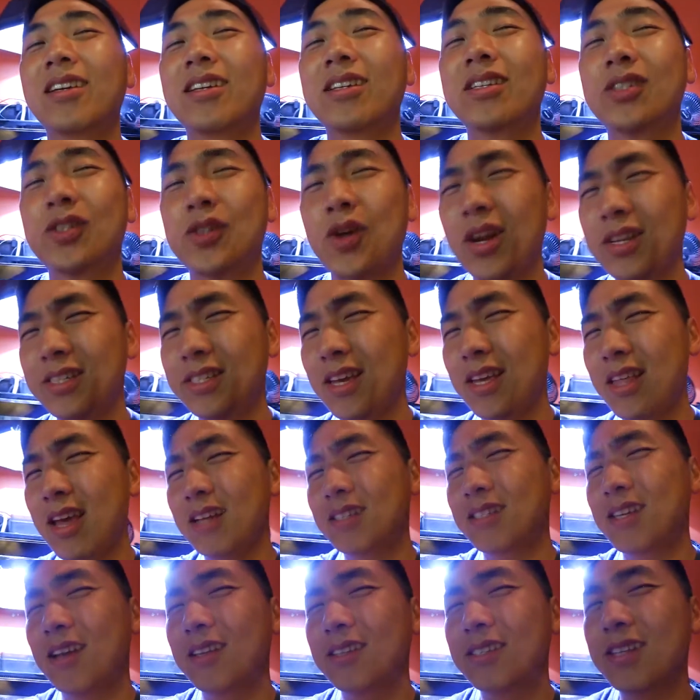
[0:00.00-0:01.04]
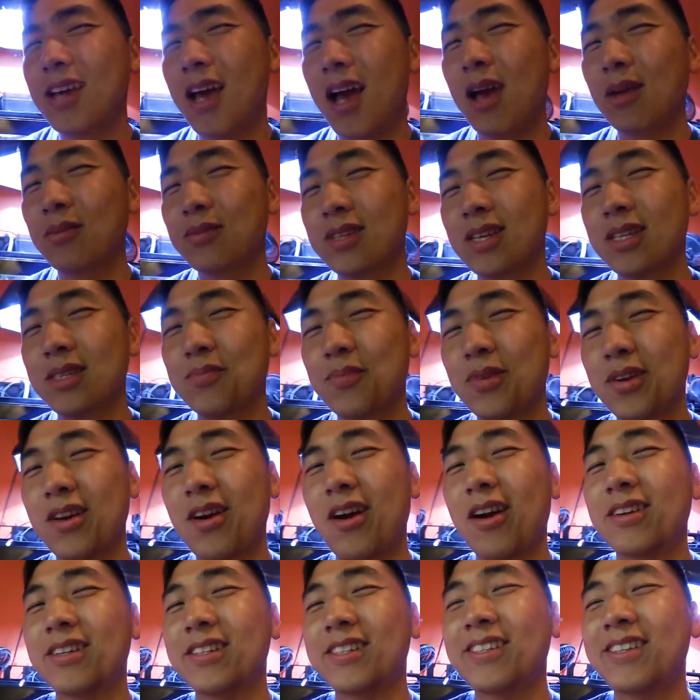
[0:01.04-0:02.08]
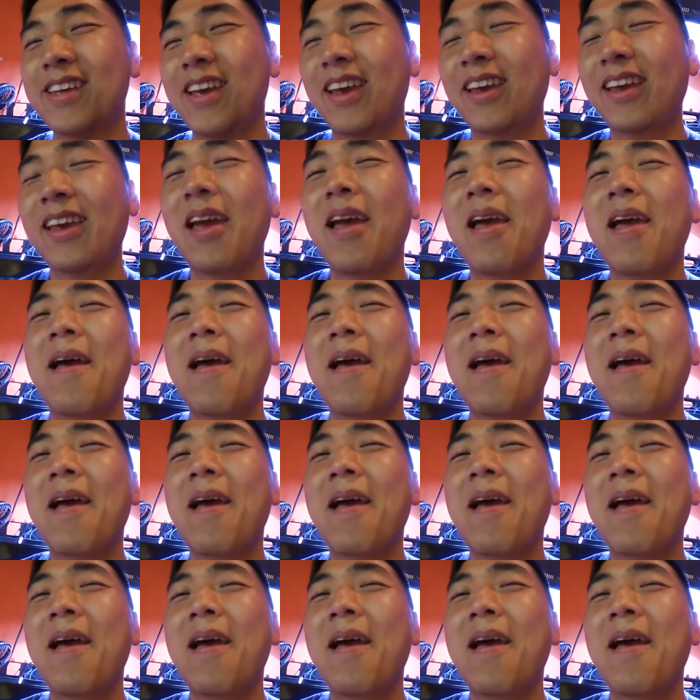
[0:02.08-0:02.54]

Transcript: Try to say that 10 times, that's pretty hard to say.